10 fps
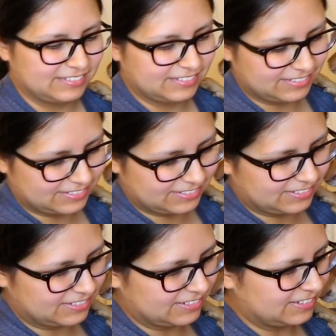
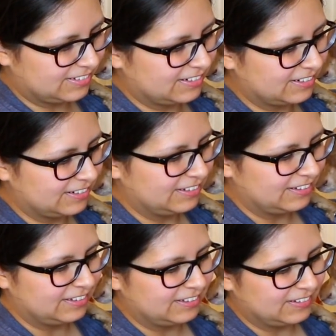
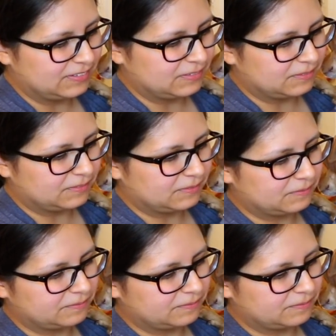This person isn't speaking.